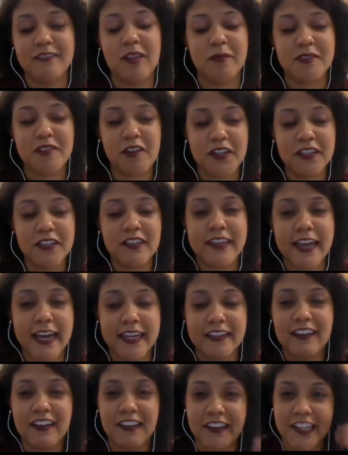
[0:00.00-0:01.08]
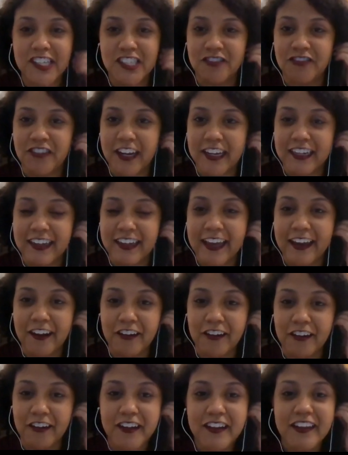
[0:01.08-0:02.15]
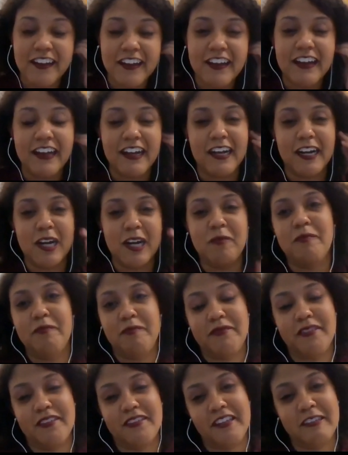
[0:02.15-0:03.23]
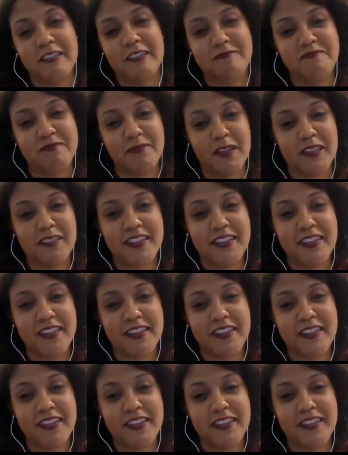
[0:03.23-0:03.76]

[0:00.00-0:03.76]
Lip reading: So I'm starting the data collection right now. So excited.